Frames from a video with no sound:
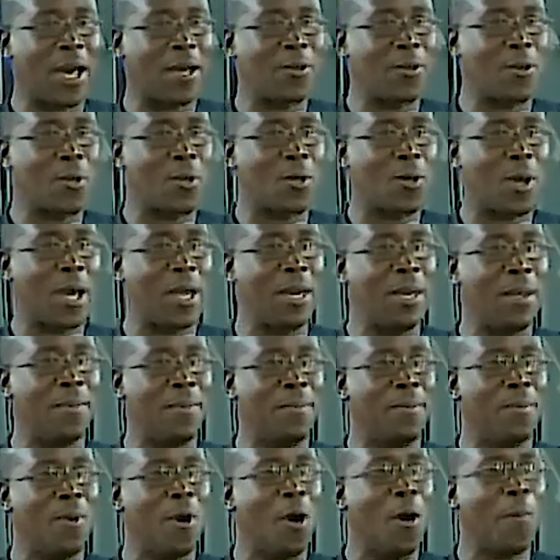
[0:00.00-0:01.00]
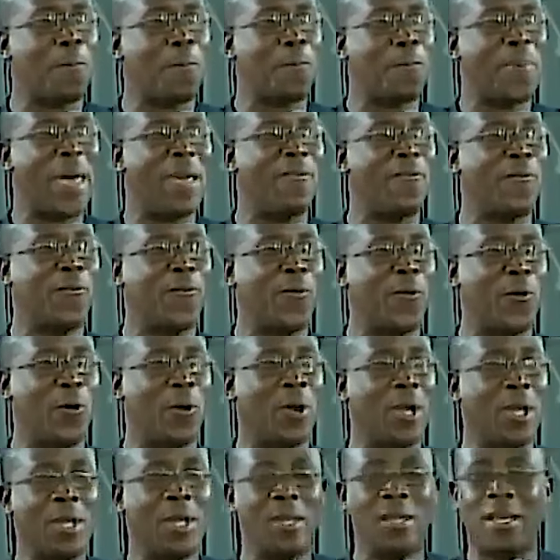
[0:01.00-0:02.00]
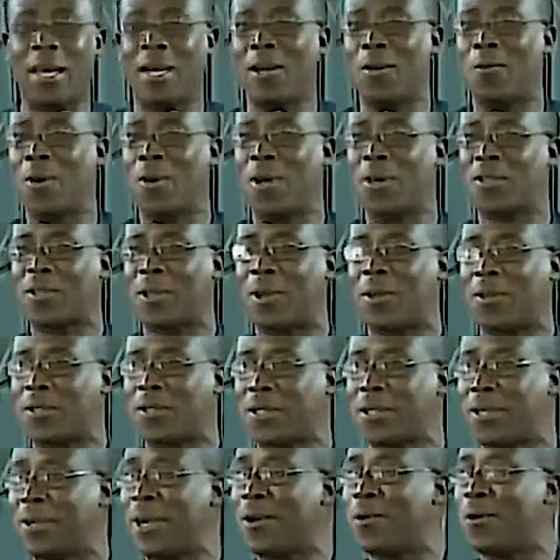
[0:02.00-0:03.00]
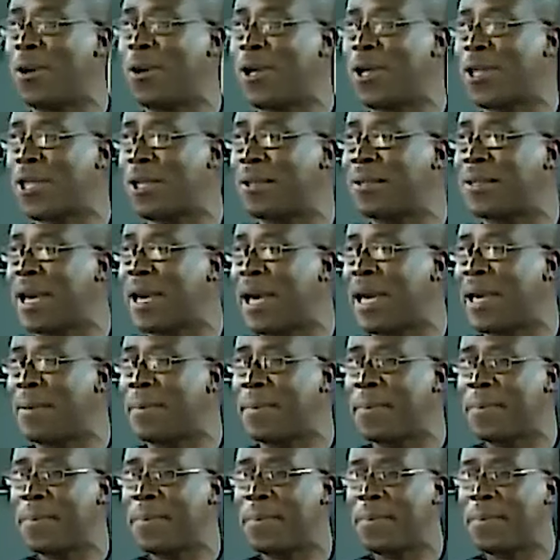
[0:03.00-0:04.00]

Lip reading: are usually more painful than the ones lost in regulation time.